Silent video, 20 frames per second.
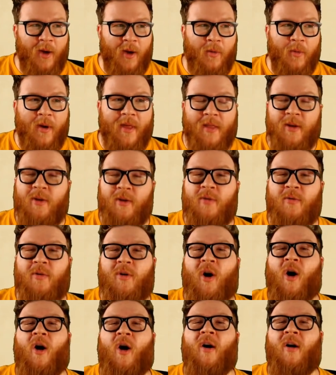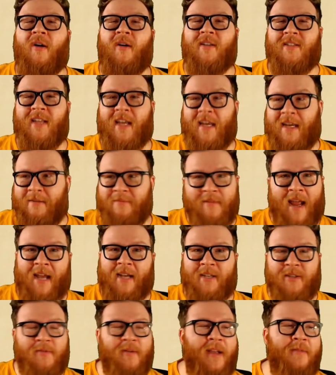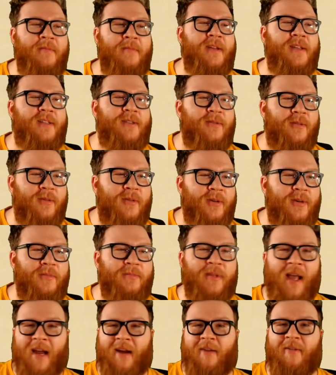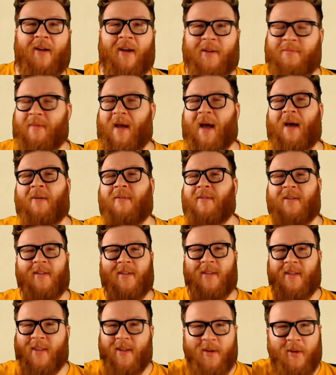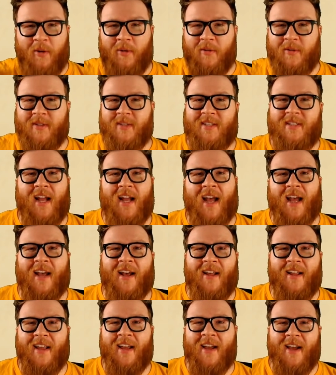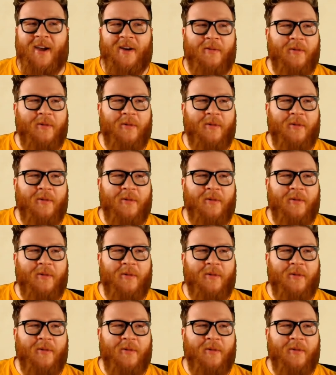with new cards like Naxxramas or Blackrock Mountain, the old style,